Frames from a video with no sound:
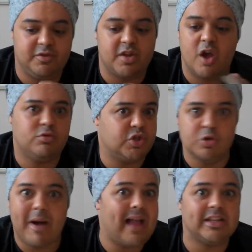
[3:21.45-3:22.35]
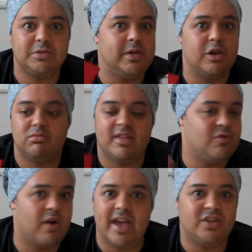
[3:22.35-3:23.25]
you know, 2 palettes for you, then
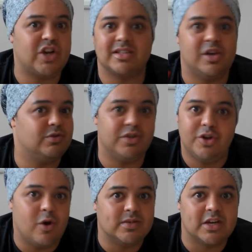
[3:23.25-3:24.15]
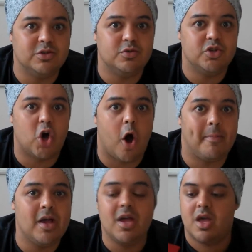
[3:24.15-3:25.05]
you've got 8 shadows and you know it's going to do the job.
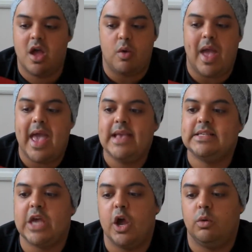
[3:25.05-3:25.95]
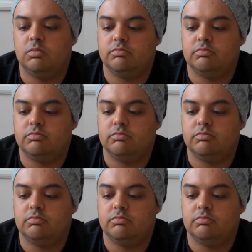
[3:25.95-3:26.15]
Okay, so